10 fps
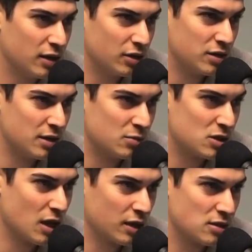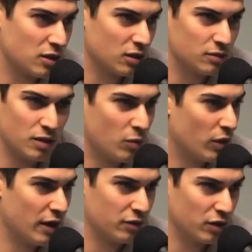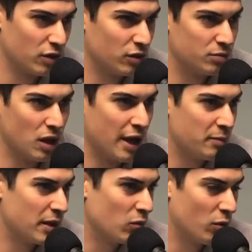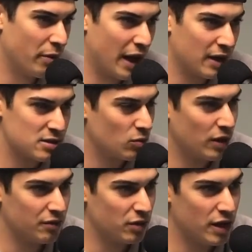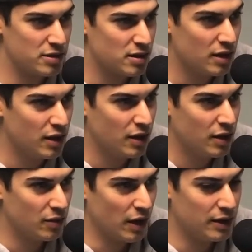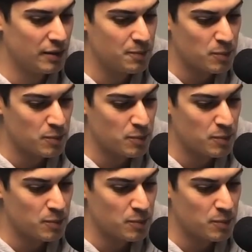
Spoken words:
your team sucks, your whatever, your line mate won't pass, whatever it is, right?